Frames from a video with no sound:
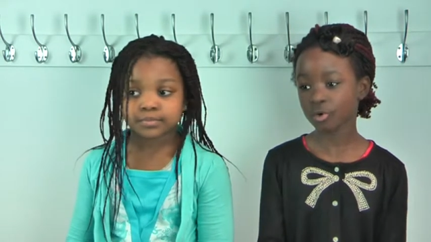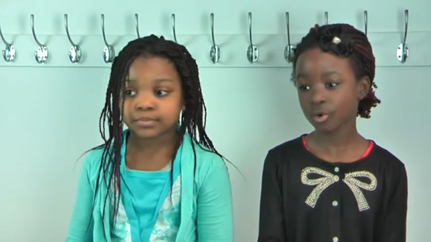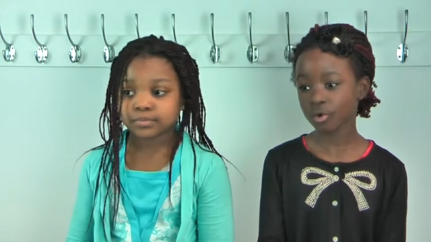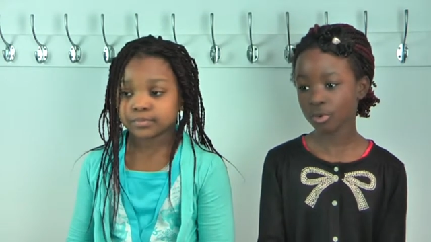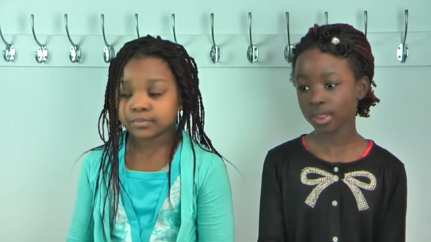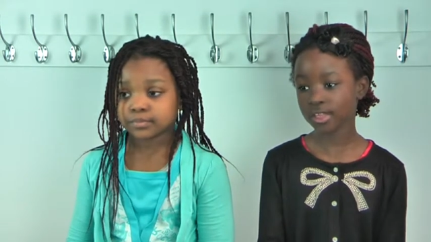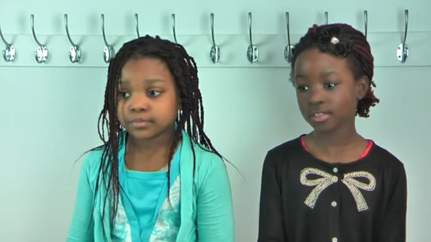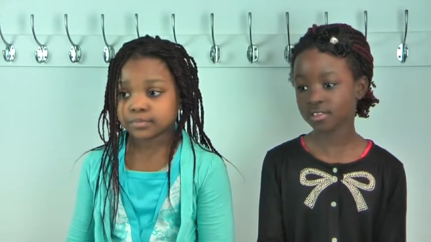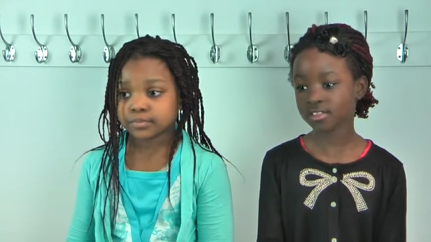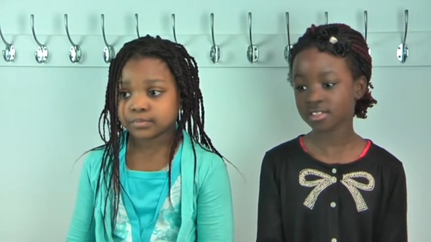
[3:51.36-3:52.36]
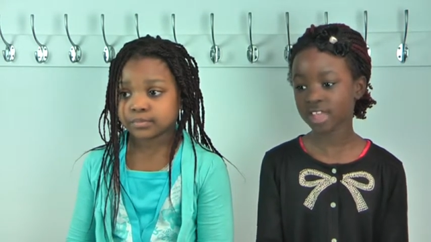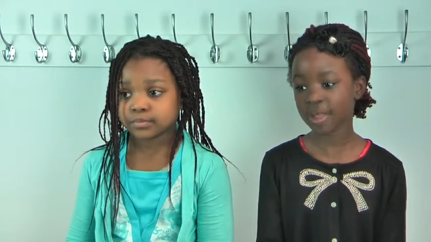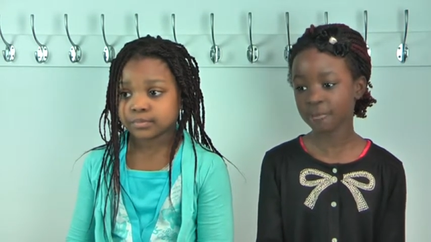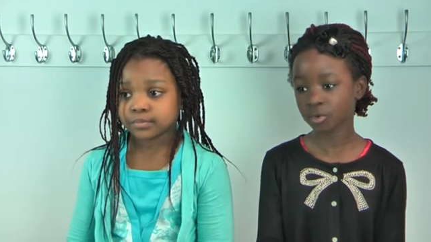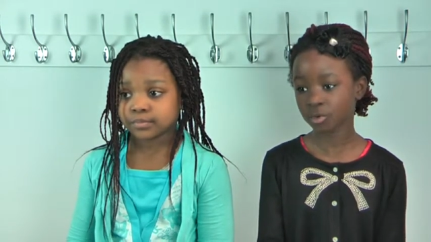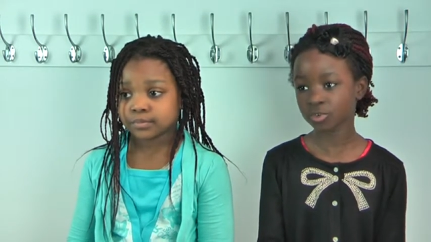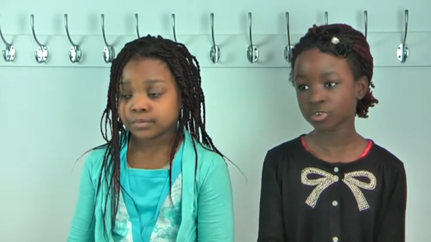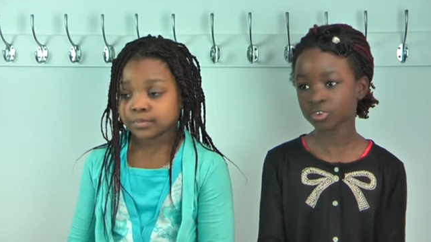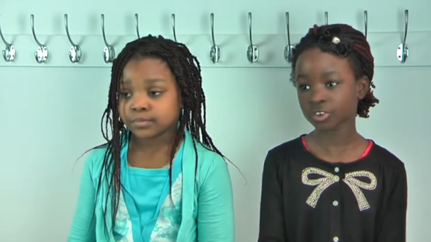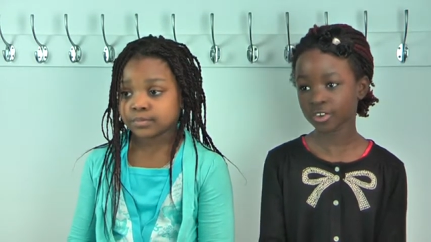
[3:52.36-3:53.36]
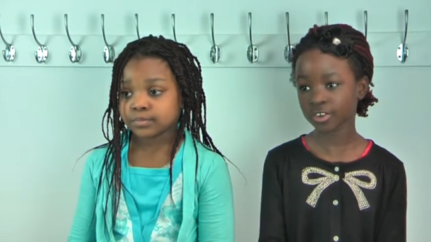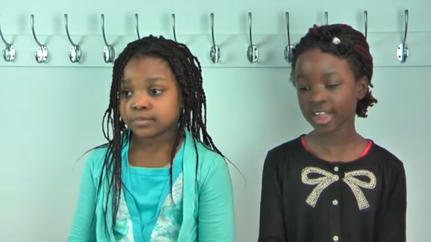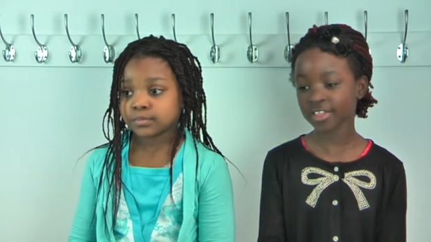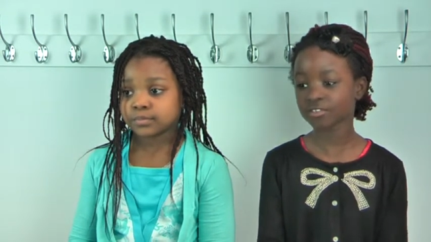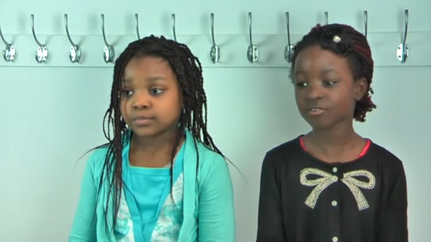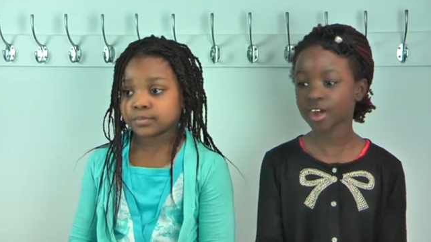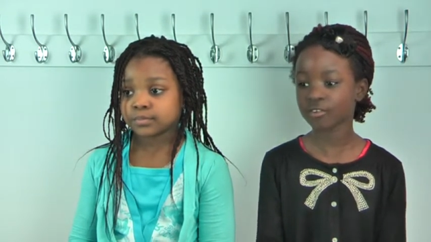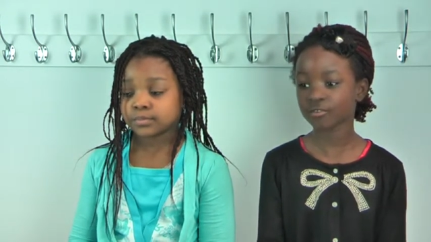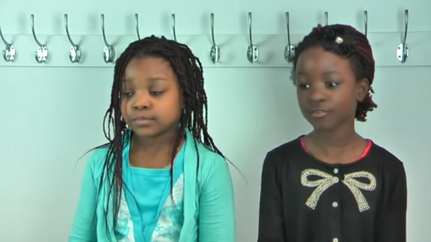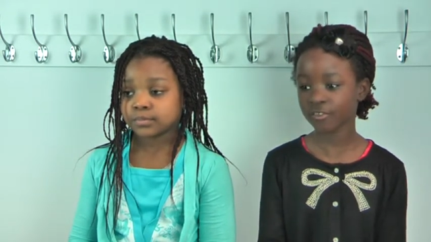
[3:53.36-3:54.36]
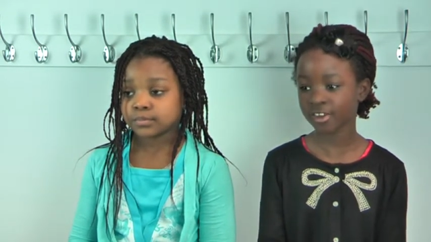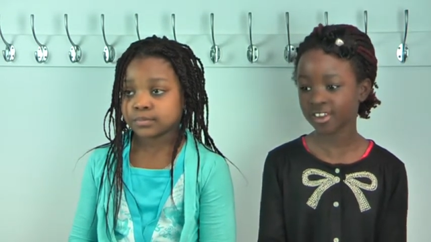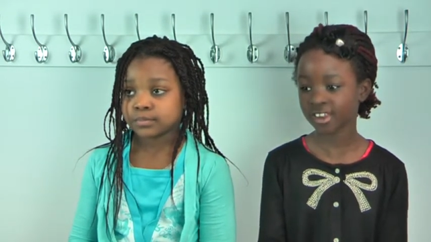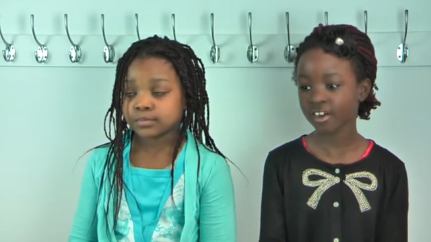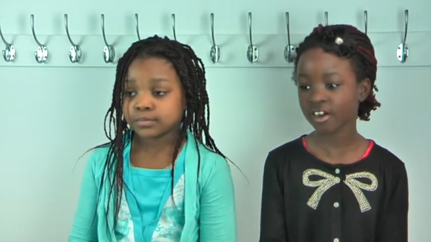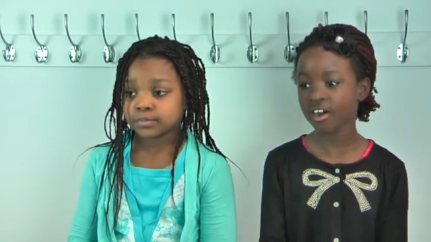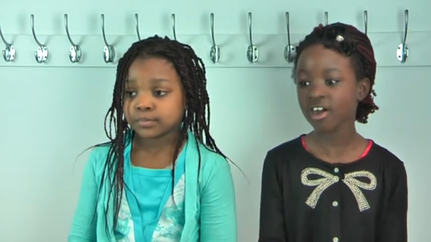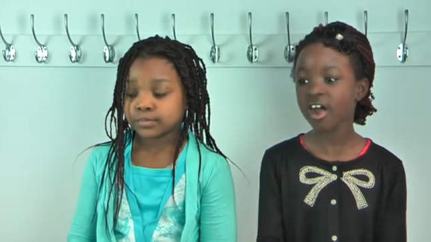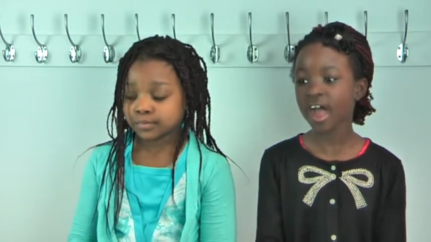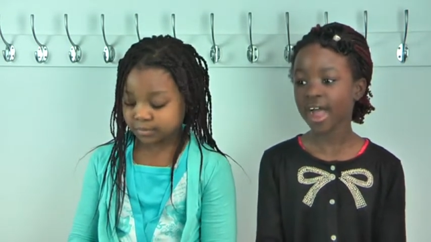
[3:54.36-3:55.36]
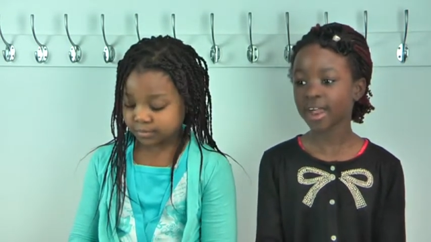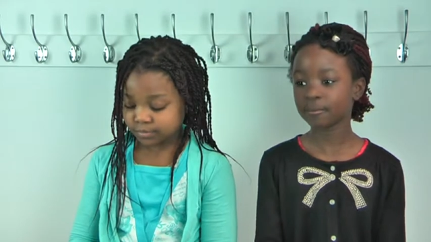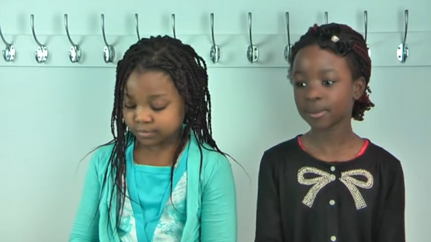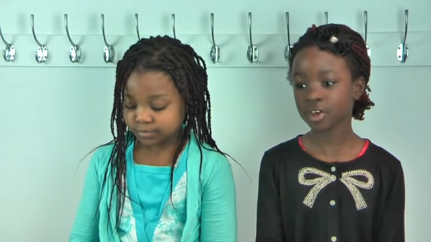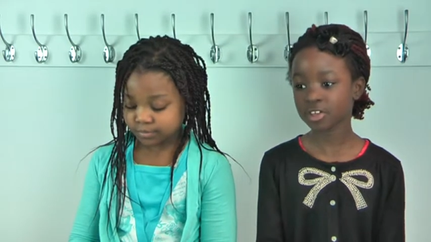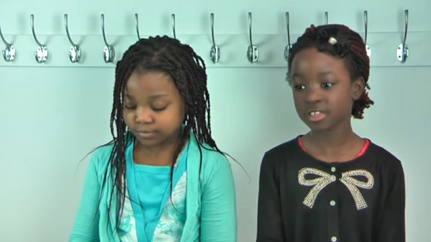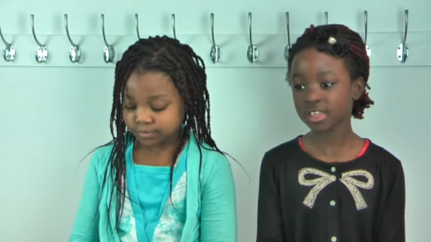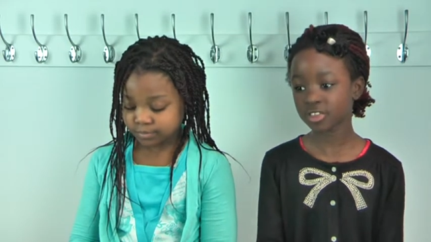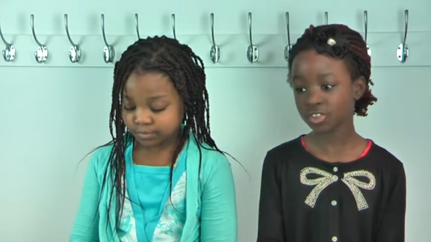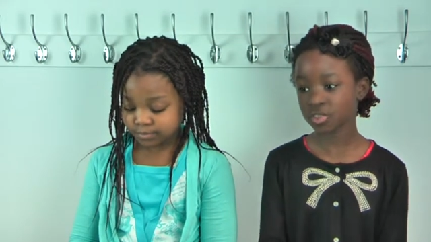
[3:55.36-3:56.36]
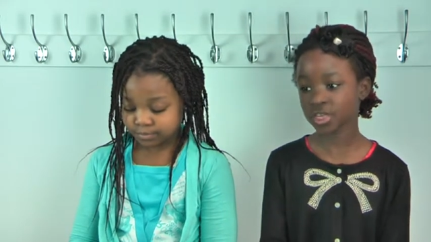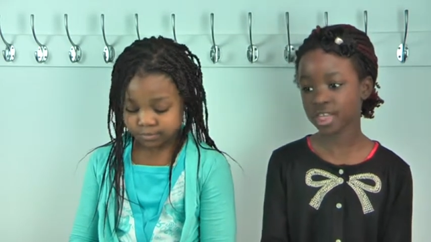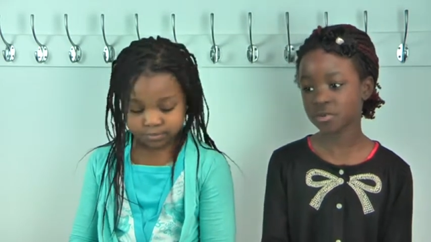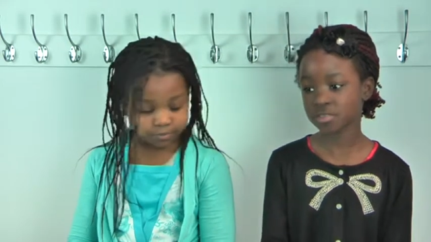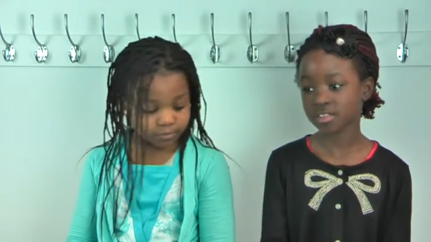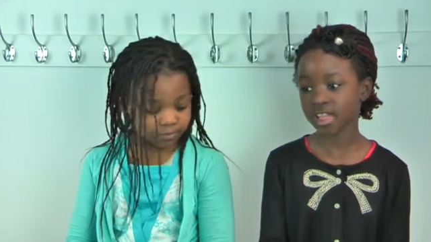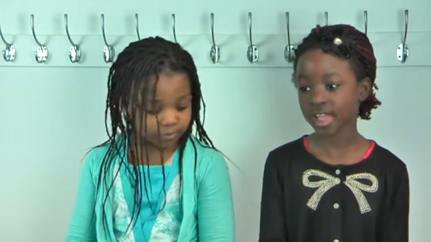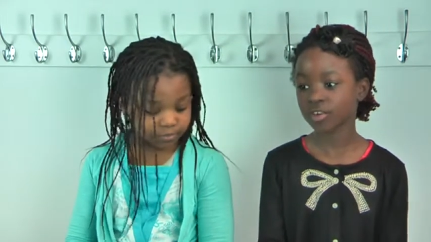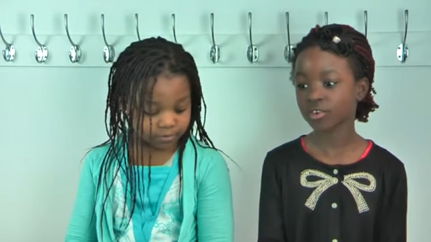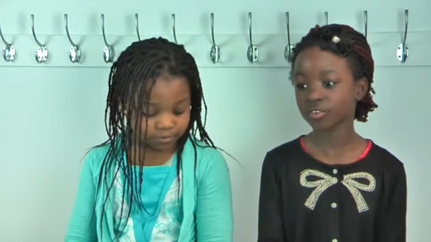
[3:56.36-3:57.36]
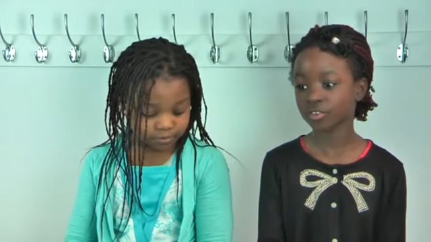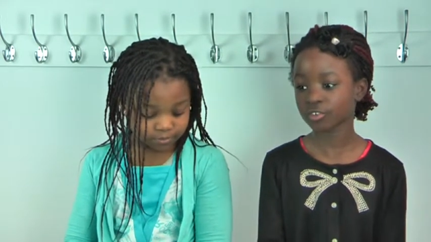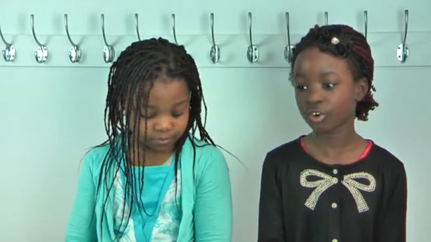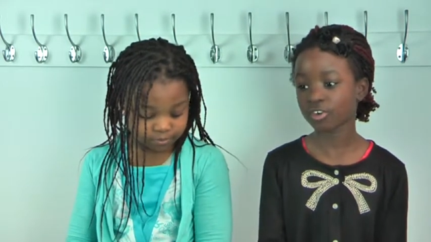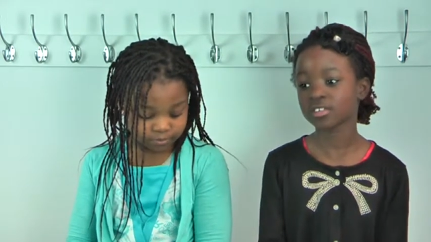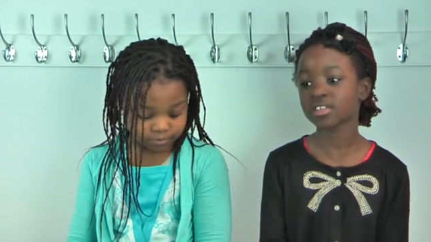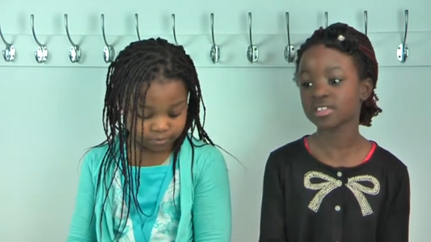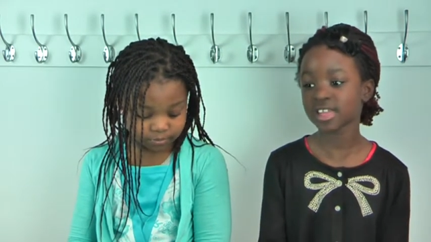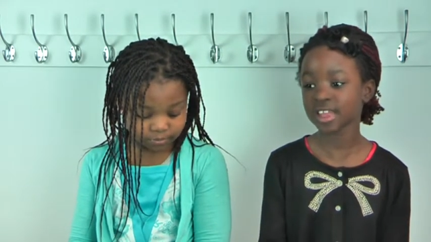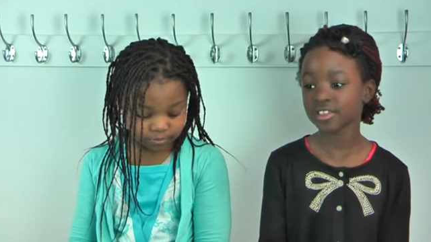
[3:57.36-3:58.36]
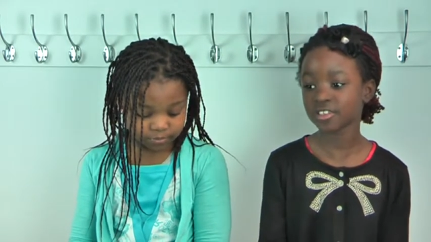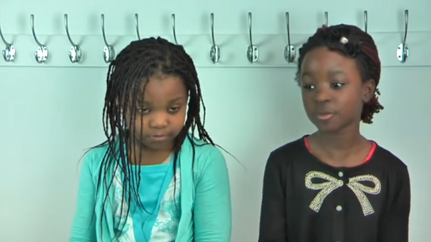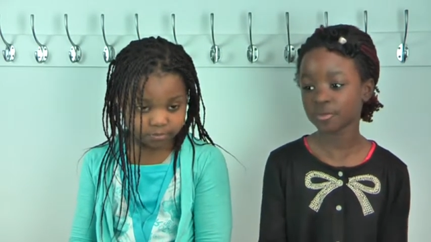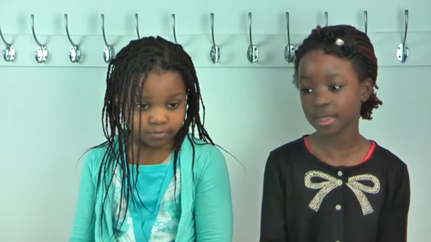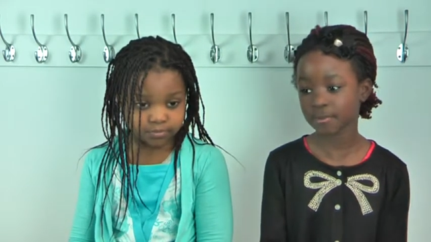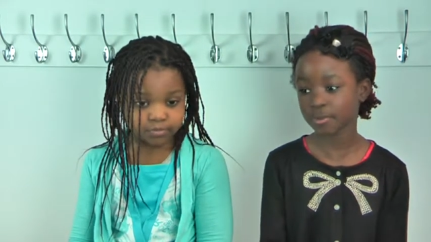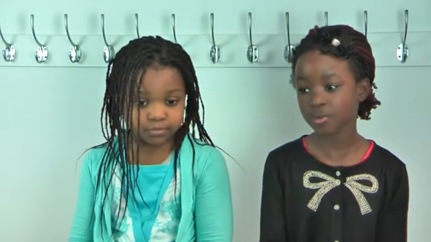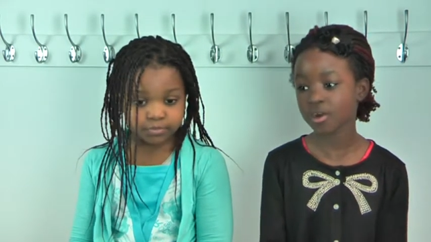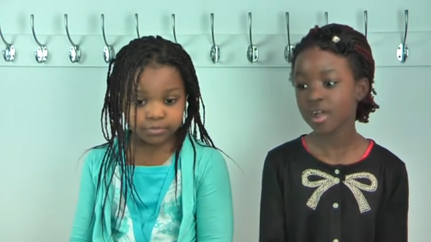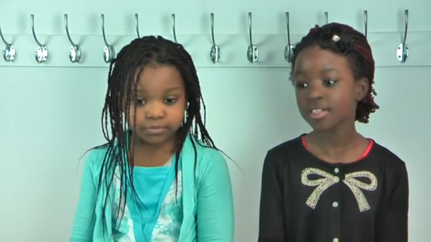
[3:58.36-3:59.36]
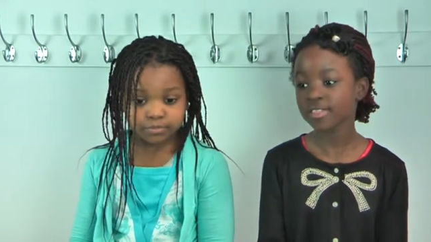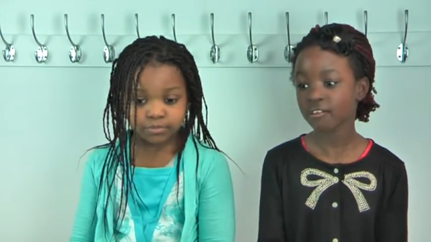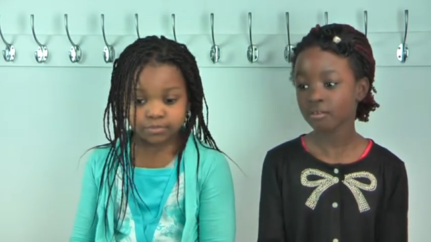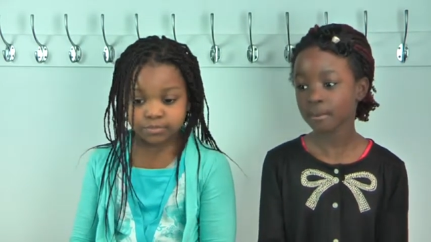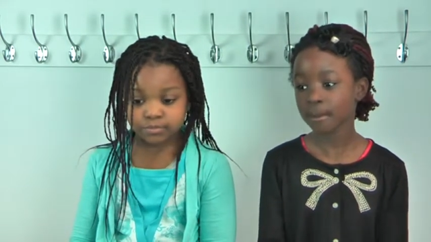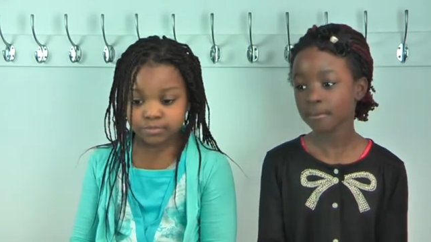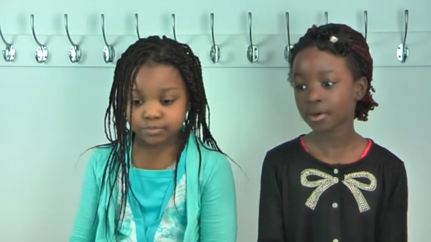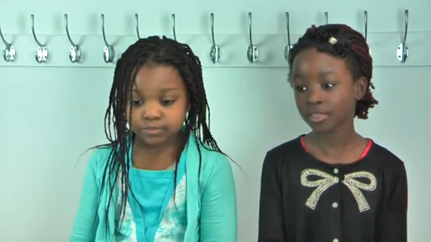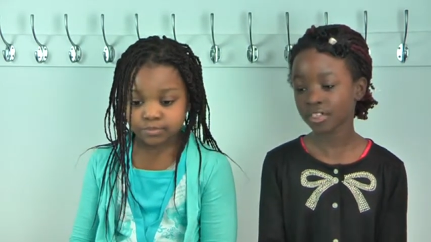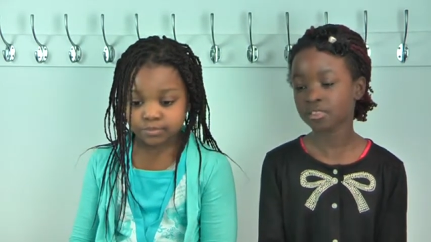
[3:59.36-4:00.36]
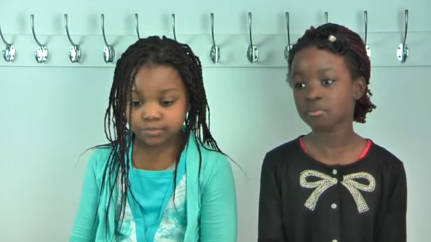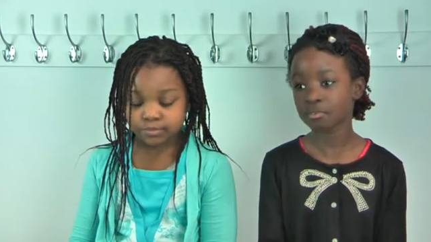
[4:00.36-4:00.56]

Speaker 1: got all his disciples to gather round for a dinner. And because he knew that he was dying on the cross, he said to the people that remember this